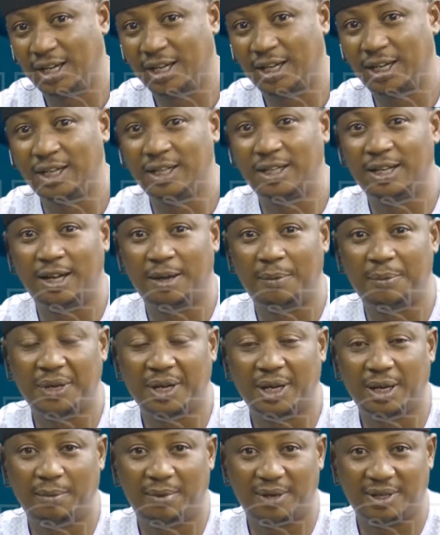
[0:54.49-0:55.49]

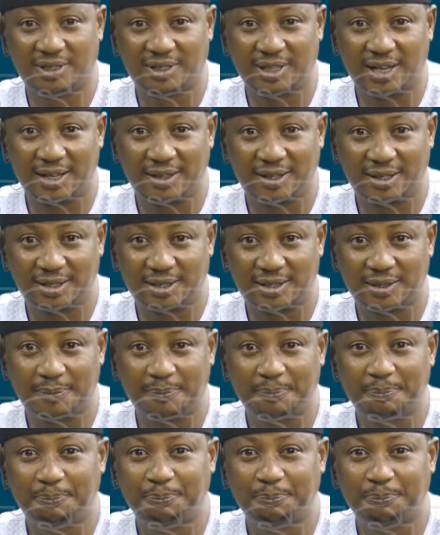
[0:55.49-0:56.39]
kidnapping, amongst others.